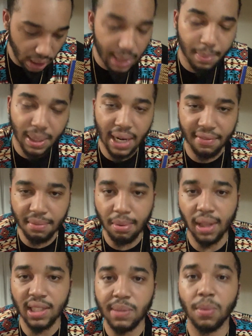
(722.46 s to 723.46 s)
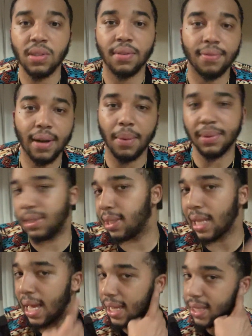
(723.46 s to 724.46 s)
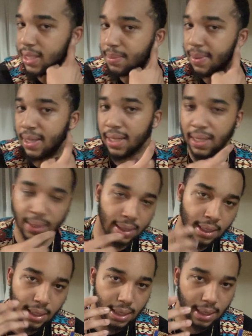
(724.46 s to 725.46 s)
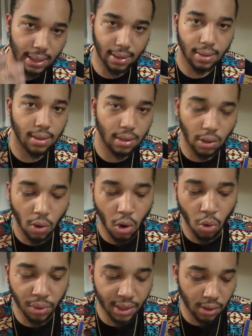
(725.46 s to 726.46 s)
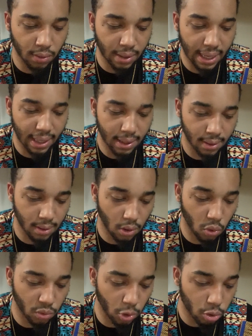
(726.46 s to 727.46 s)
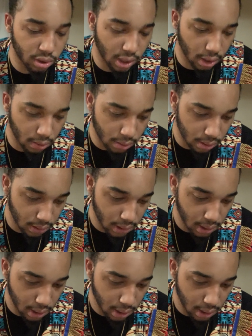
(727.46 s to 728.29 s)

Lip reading: But every brother's supposed to find what their lot is, man, and you know, hone in on that and hone those skills.